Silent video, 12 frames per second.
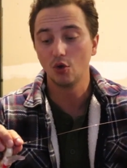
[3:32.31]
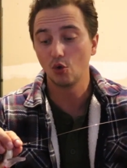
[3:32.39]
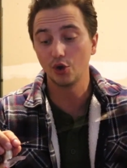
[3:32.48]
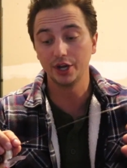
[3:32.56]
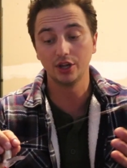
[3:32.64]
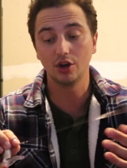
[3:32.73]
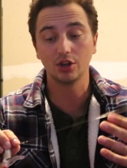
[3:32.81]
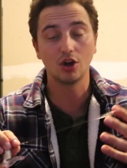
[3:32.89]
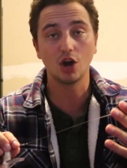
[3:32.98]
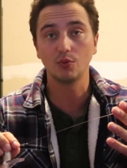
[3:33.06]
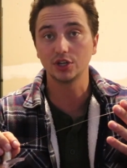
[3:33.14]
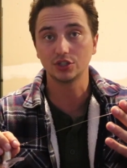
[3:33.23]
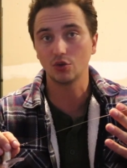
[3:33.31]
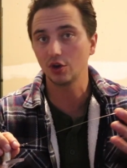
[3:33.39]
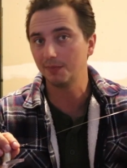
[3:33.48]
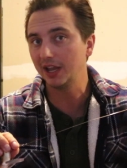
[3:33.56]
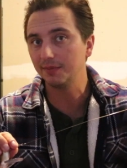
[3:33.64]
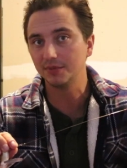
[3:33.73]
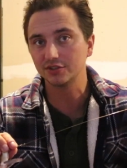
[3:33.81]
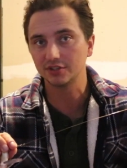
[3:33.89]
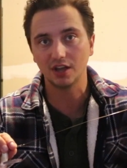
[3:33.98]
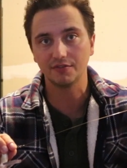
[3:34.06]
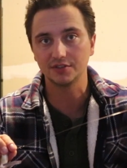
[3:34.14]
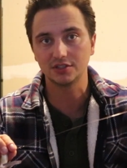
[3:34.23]
Or you can go to the hardware store and make them
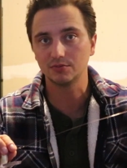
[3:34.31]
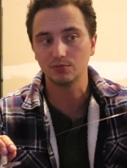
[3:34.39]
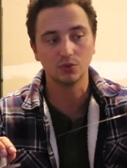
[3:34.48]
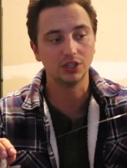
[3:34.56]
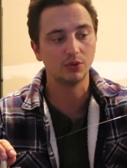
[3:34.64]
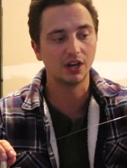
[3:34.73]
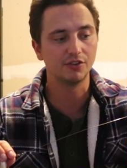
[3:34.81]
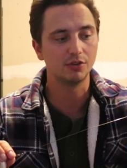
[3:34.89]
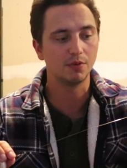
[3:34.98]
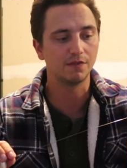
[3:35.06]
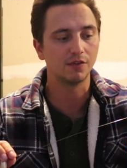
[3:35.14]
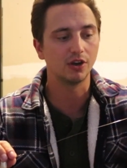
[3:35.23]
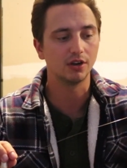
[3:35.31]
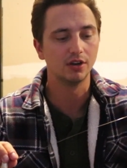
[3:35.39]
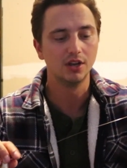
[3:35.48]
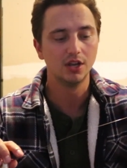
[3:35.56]
yourself. It's really whatever you prefer.